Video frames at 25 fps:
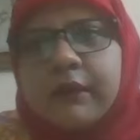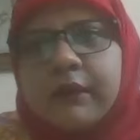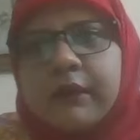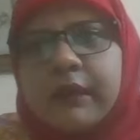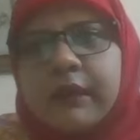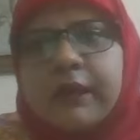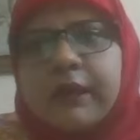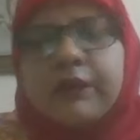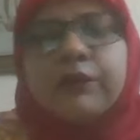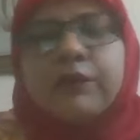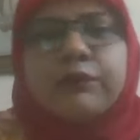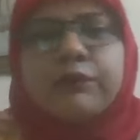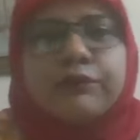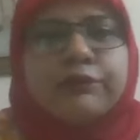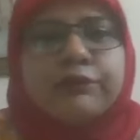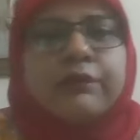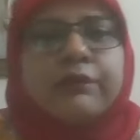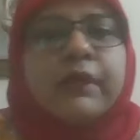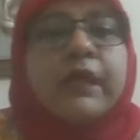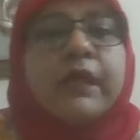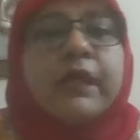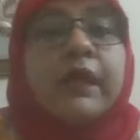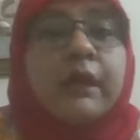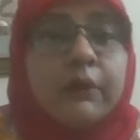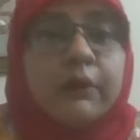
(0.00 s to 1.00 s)
they
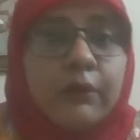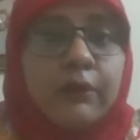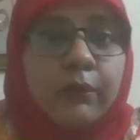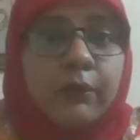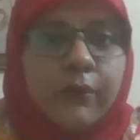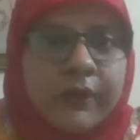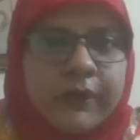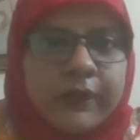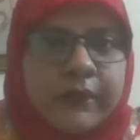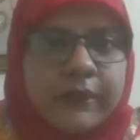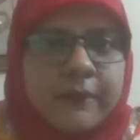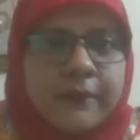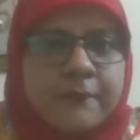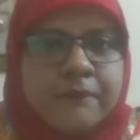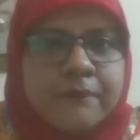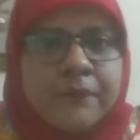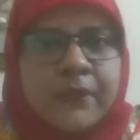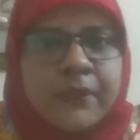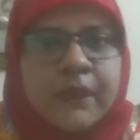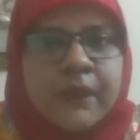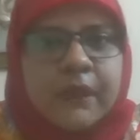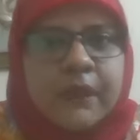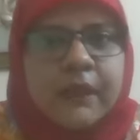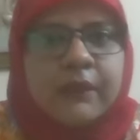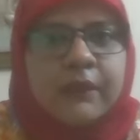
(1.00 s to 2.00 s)
usually ignore it.
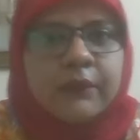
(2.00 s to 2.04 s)
They